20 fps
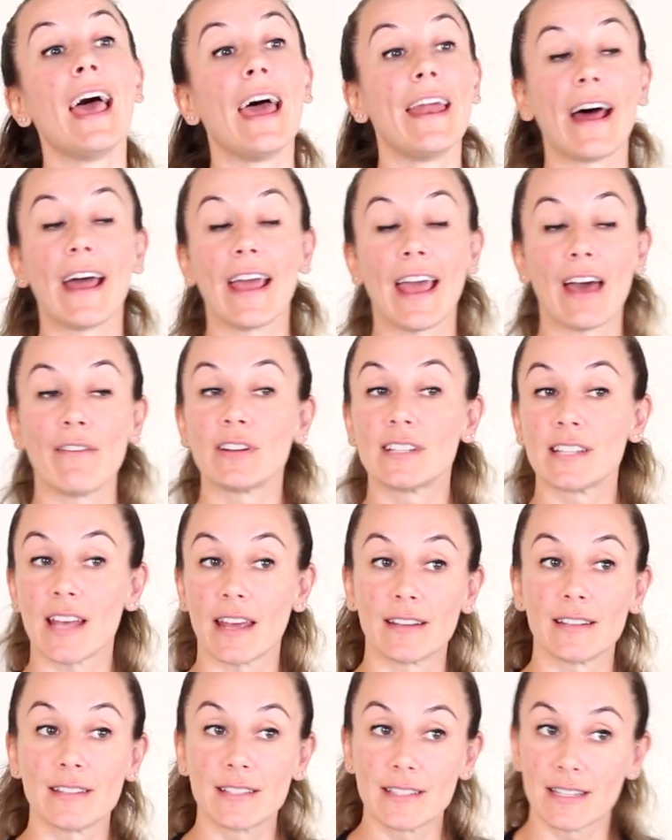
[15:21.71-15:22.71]
and I have a
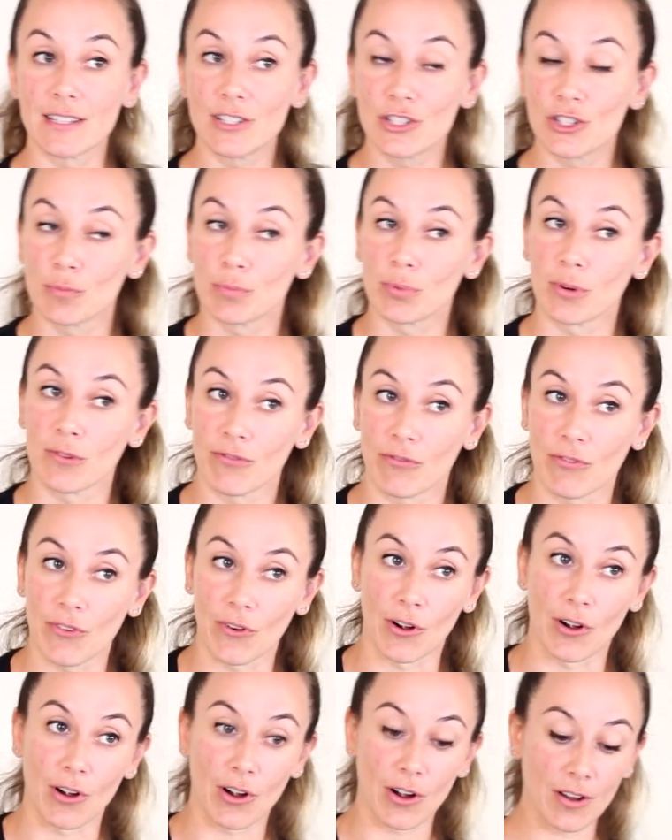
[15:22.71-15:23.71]
tendency to
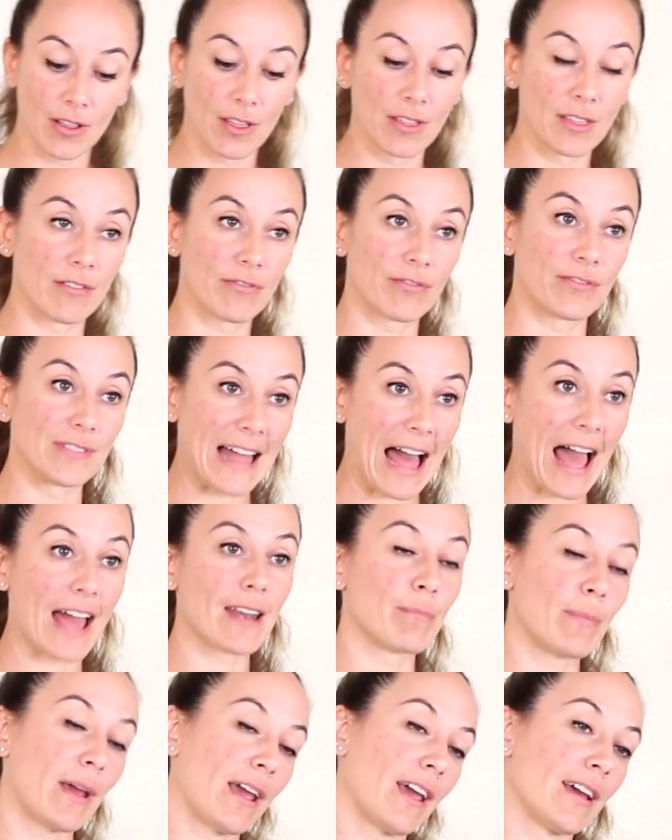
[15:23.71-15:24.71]
prefer the
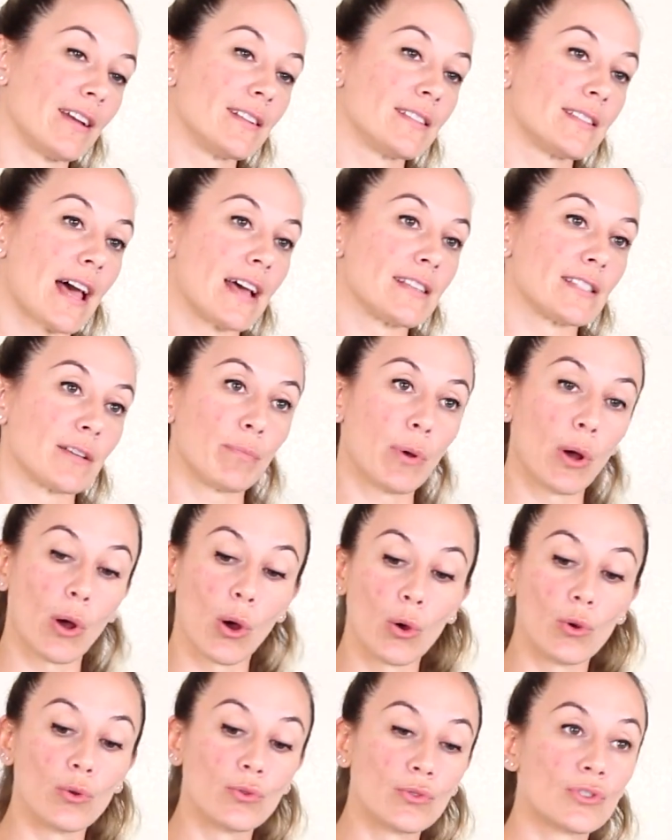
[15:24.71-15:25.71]
flat bands as
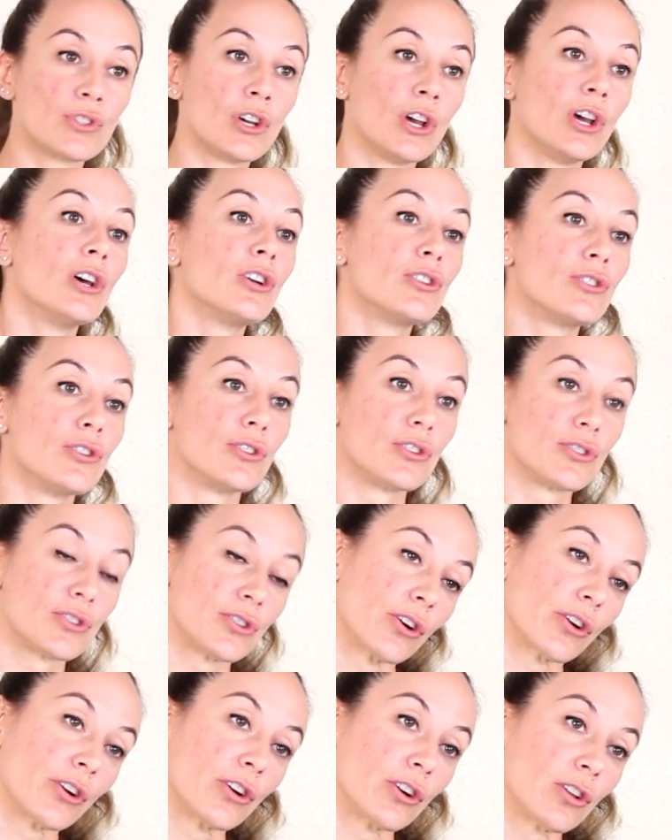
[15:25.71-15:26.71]
opposed to the
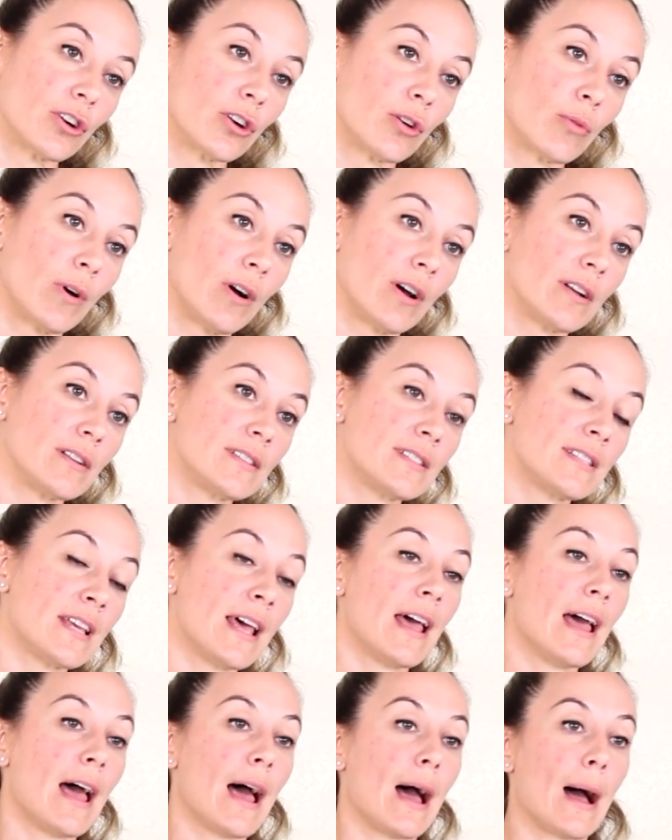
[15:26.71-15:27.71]
circular ones.
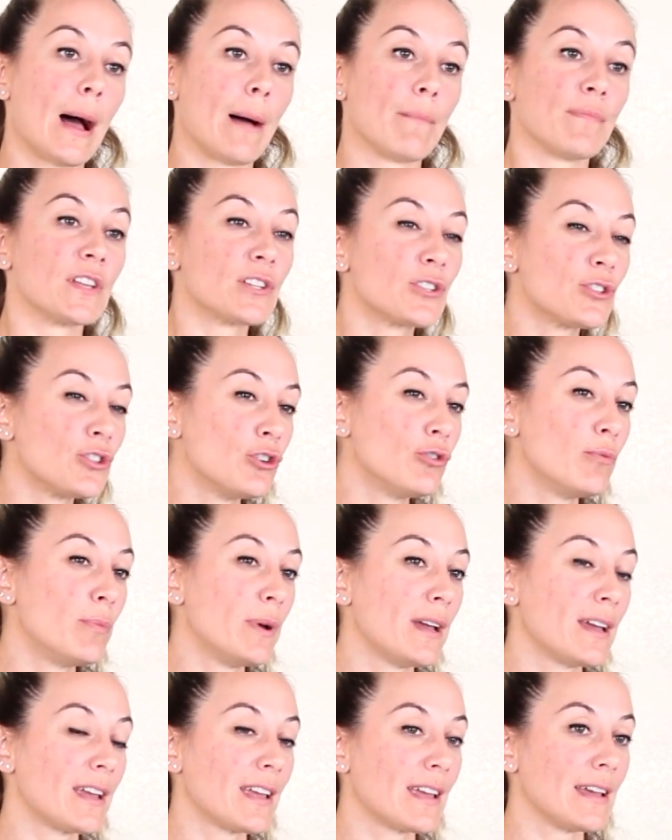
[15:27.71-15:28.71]
The
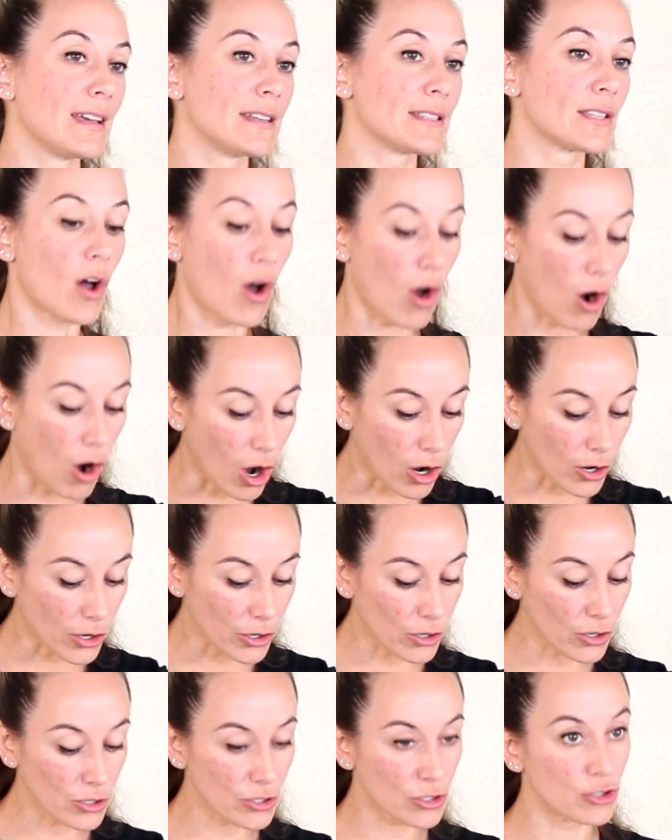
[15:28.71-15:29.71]
tubing is
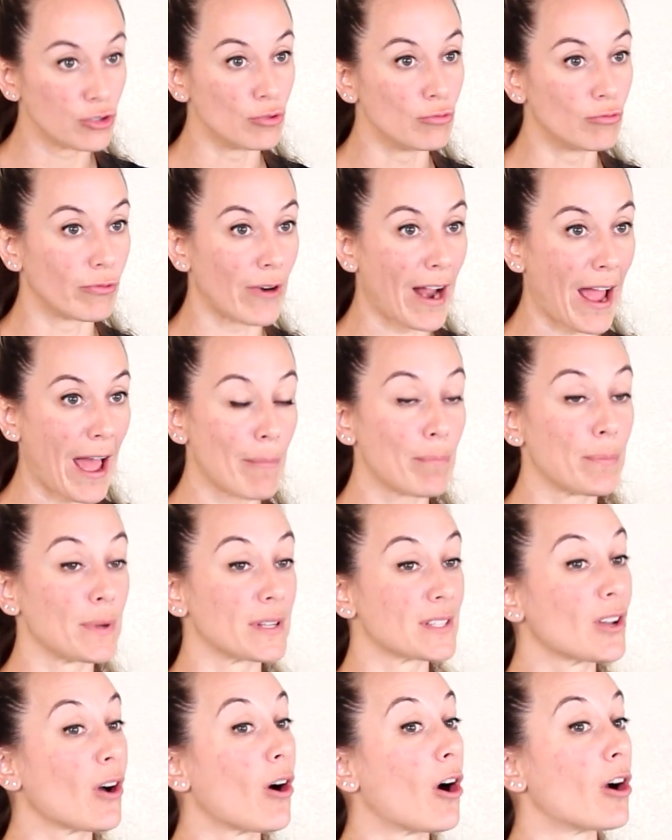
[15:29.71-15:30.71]
harder to wrap,
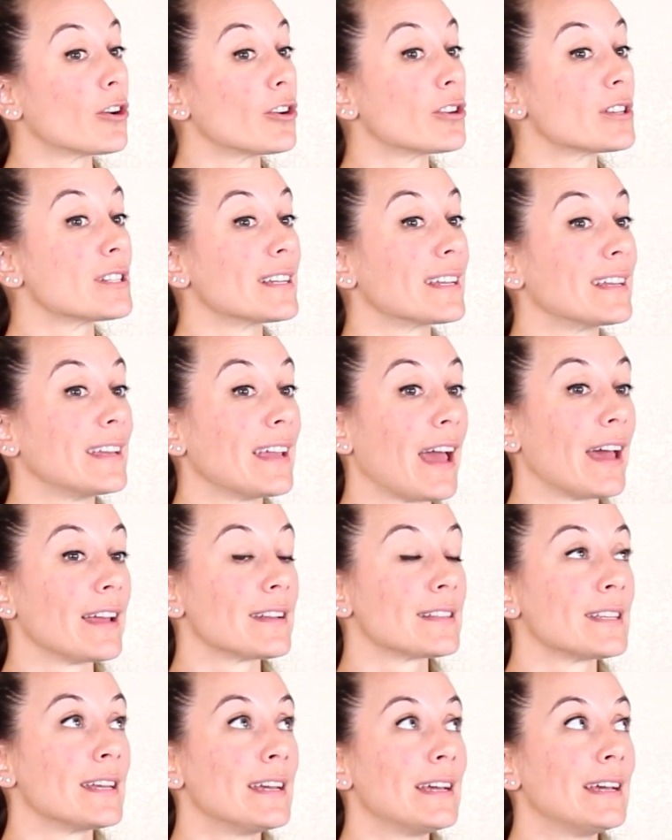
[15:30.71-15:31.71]
it's harder to
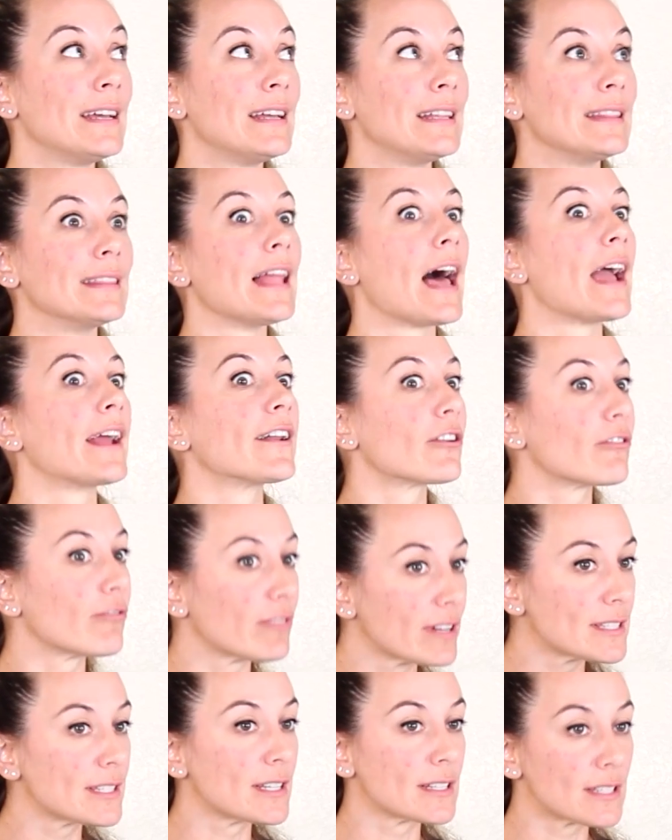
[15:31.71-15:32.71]
get lighter
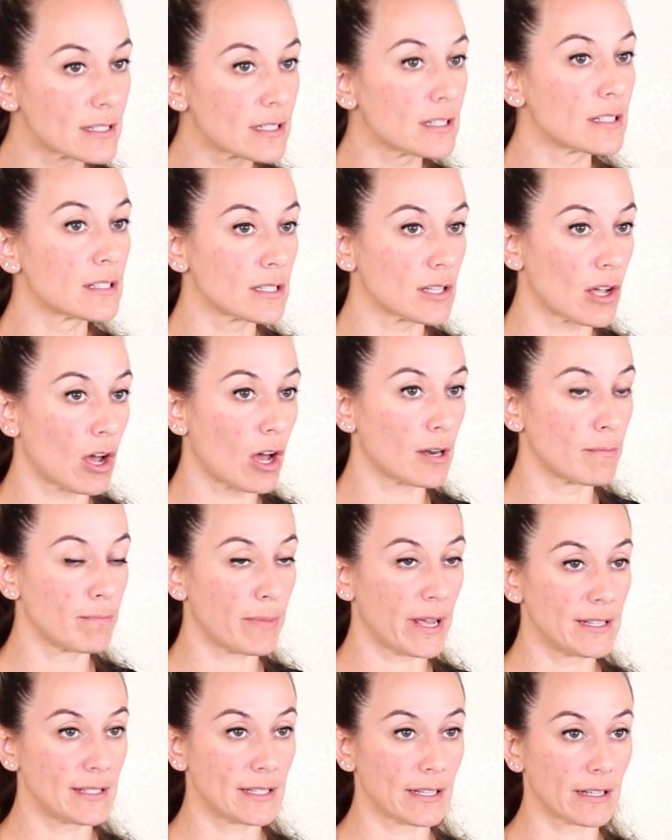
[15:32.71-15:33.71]
resistance on
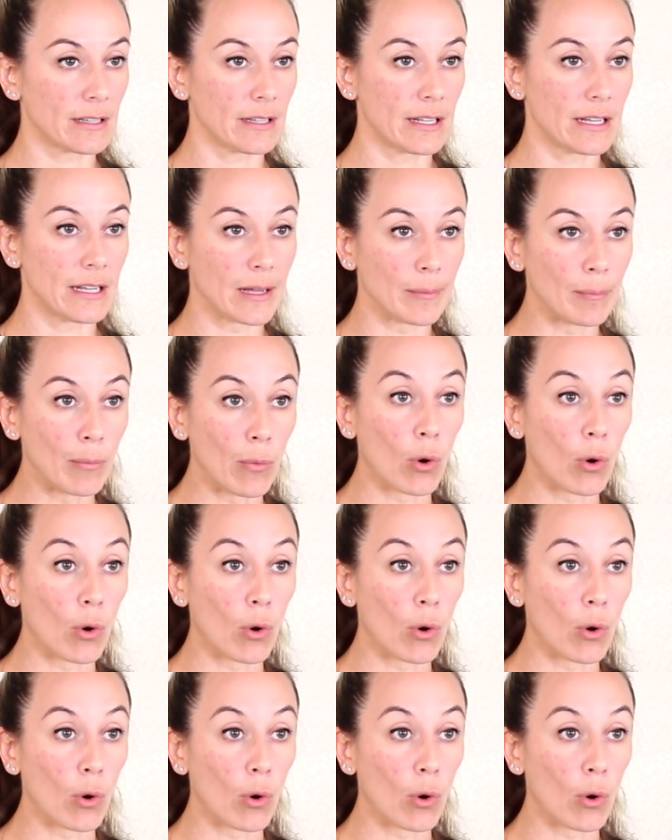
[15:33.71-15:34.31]
basically and